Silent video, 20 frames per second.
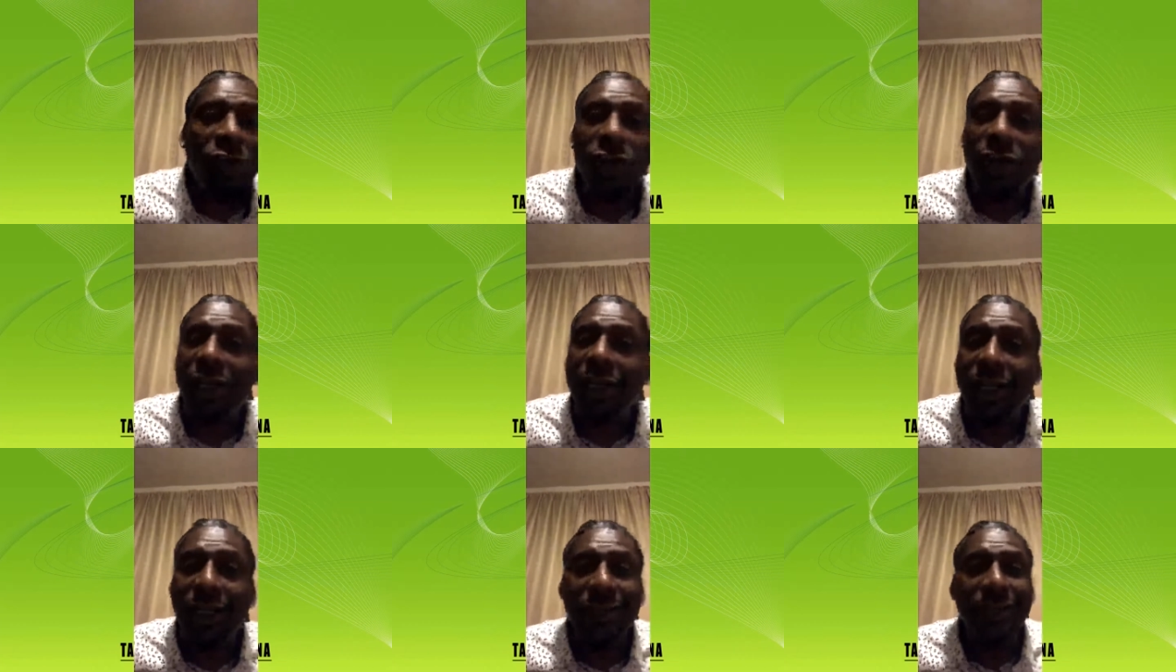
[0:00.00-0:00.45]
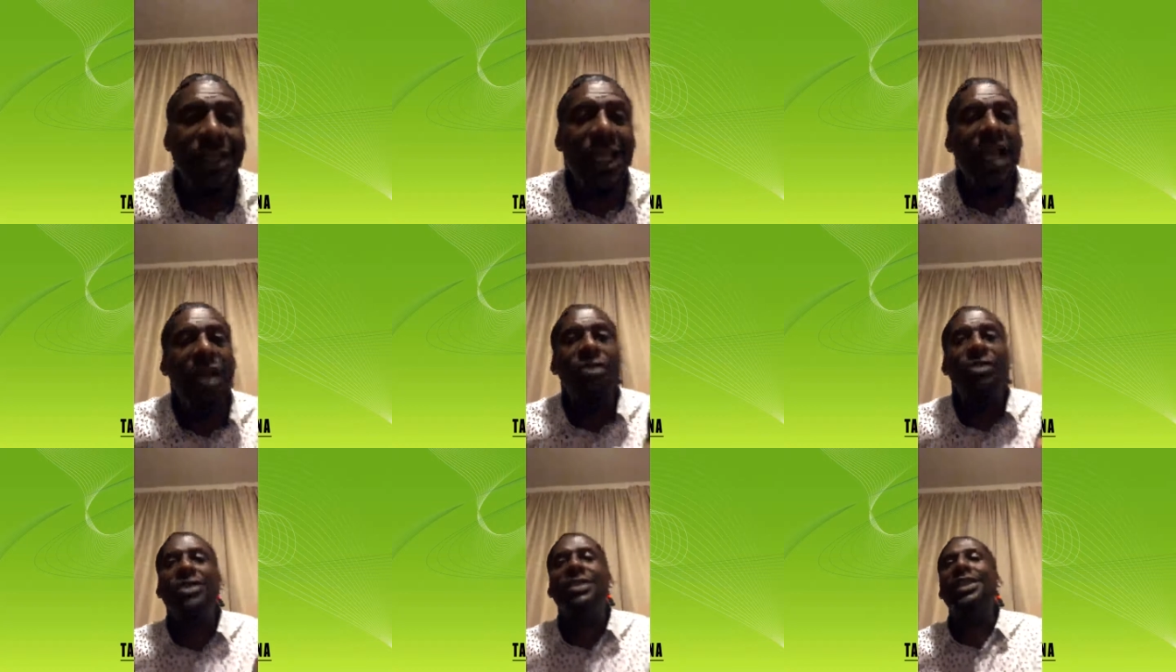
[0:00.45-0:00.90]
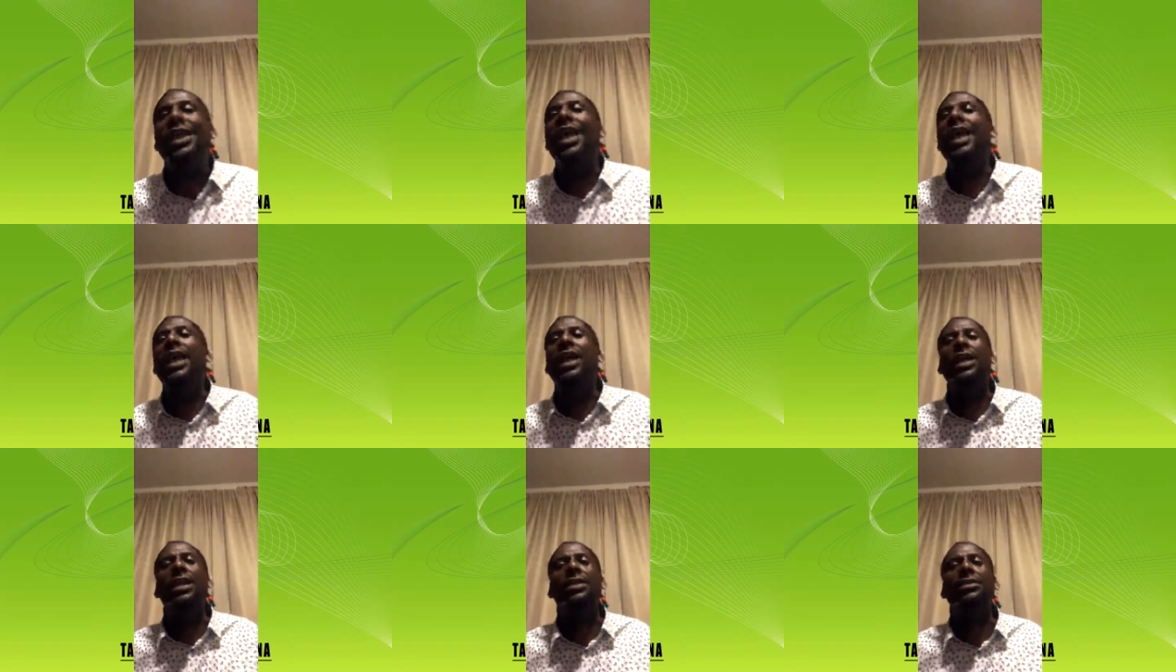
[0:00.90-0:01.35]
on in this house,
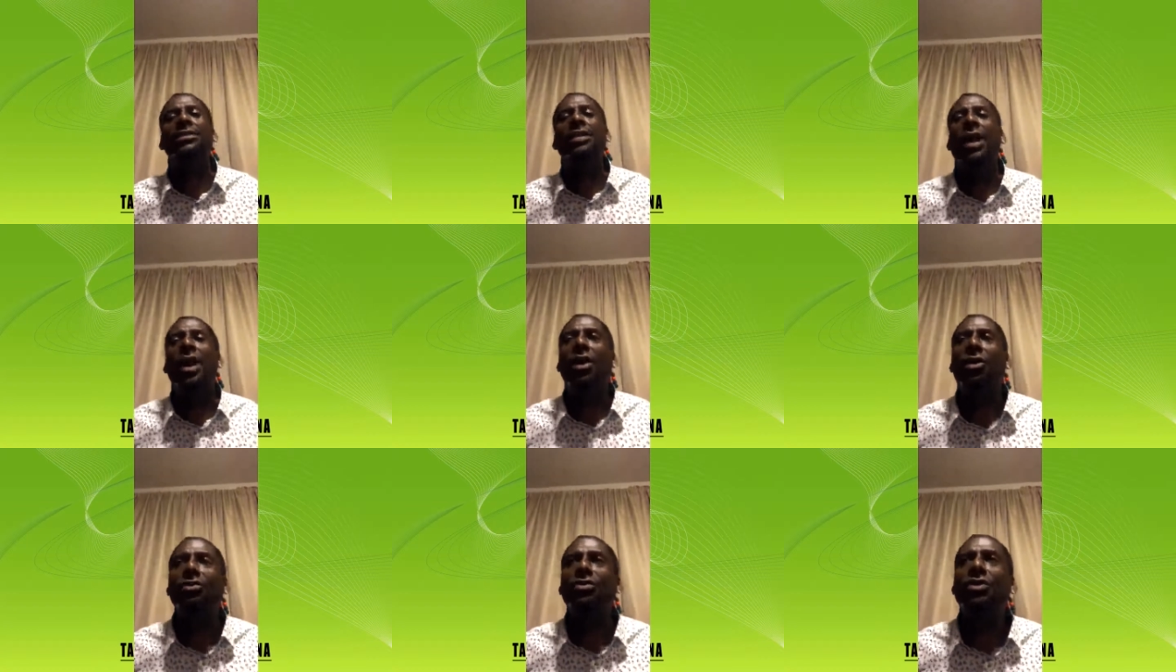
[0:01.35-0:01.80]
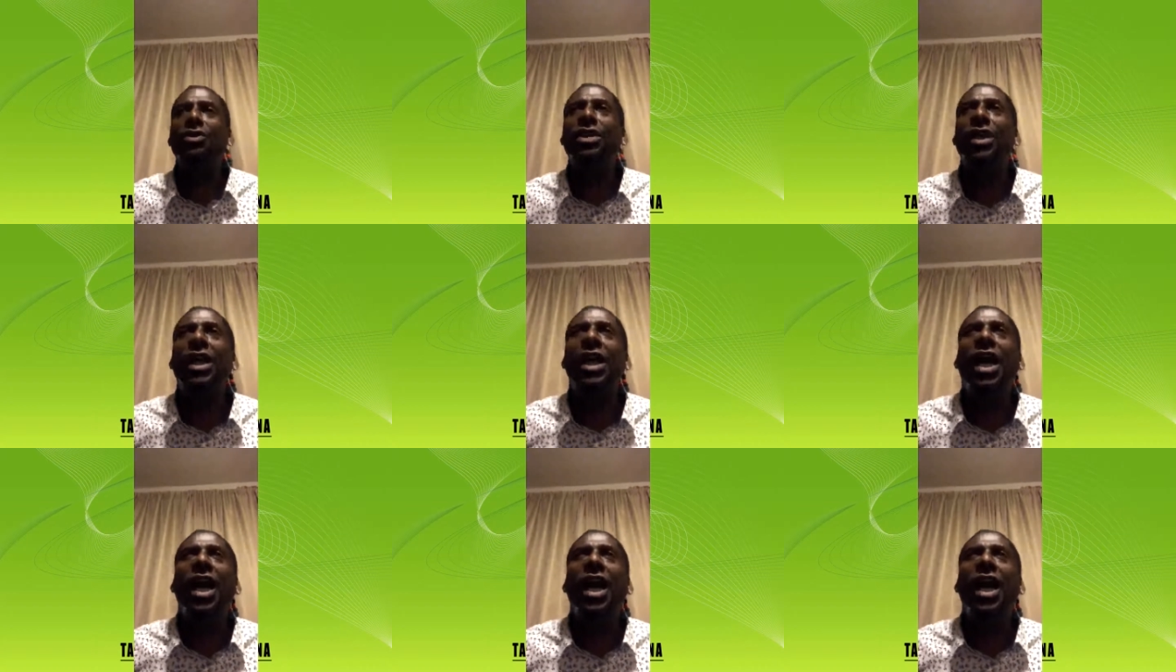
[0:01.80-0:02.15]
stay in this house.